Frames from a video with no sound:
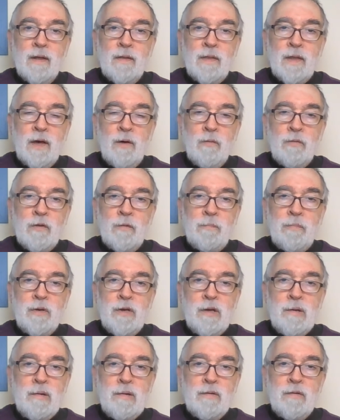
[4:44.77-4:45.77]
That was a
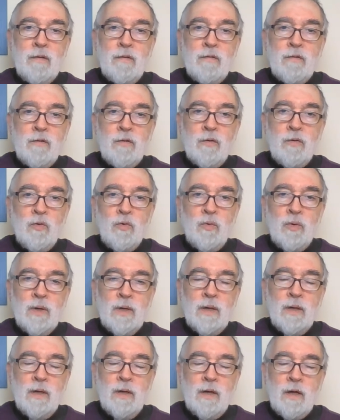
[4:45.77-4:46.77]
period to
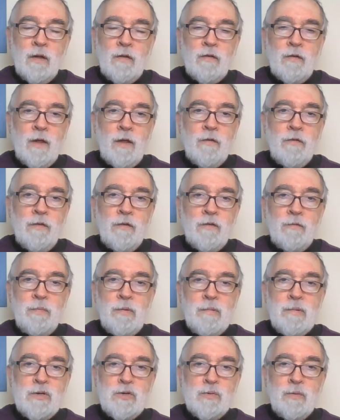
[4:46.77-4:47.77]
assess the
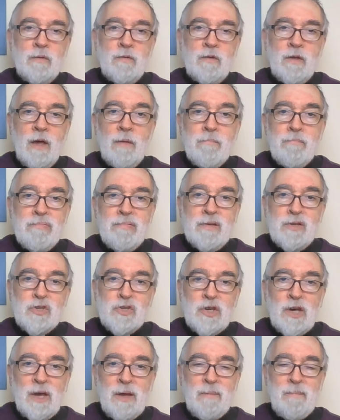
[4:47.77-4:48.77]
spiritual
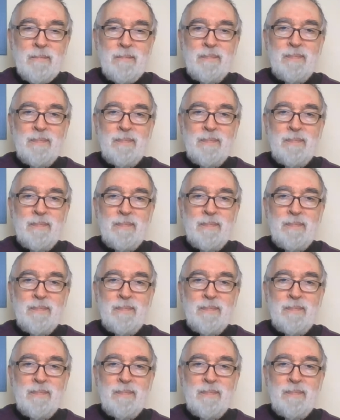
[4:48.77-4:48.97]
temperature,